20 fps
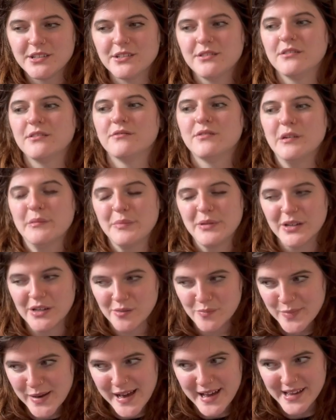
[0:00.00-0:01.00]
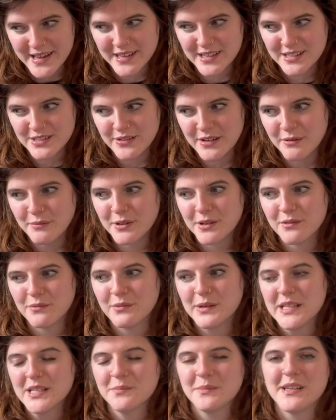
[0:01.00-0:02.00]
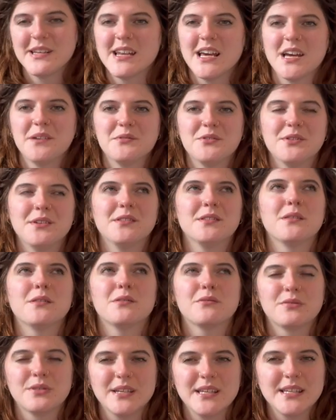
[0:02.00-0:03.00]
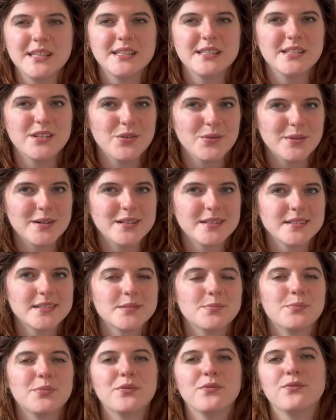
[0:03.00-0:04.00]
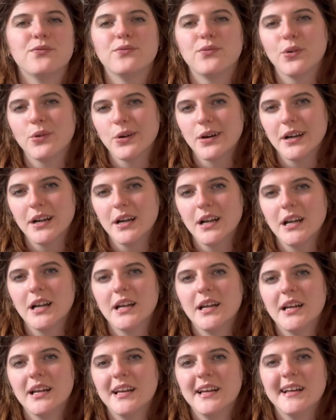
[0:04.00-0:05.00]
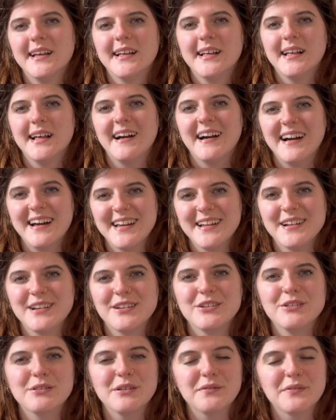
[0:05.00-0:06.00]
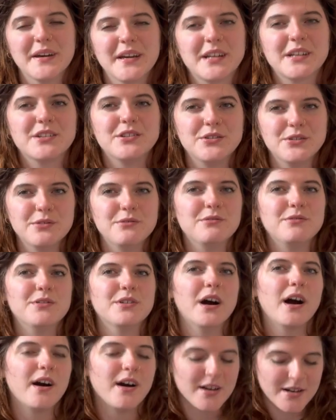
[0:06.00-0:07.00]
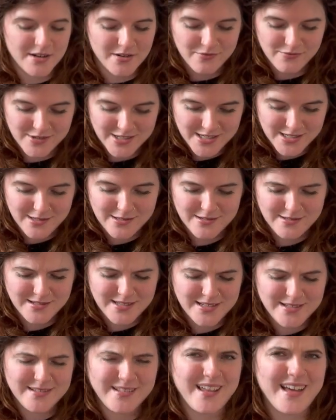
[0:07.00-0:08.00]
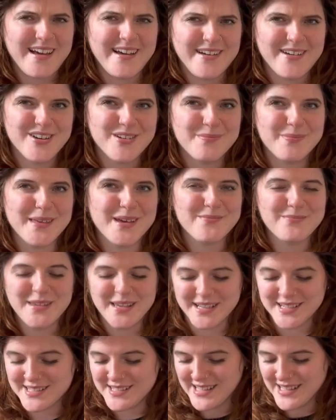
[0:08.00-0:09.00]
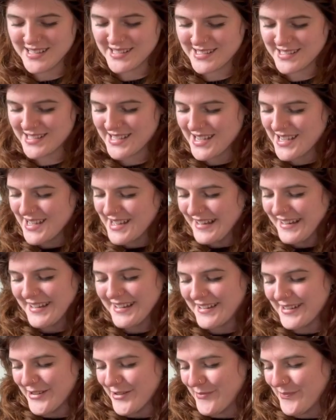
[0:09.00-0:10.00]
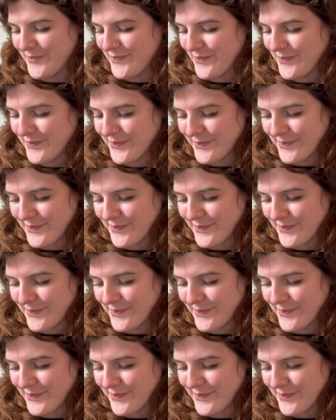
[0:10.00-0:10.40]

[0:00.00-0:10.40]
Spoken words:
do it, rip it all back, so I wouldn't waste my time doing the 3 easy ones before I knew if I could do the hard one. I hope that makes sense. And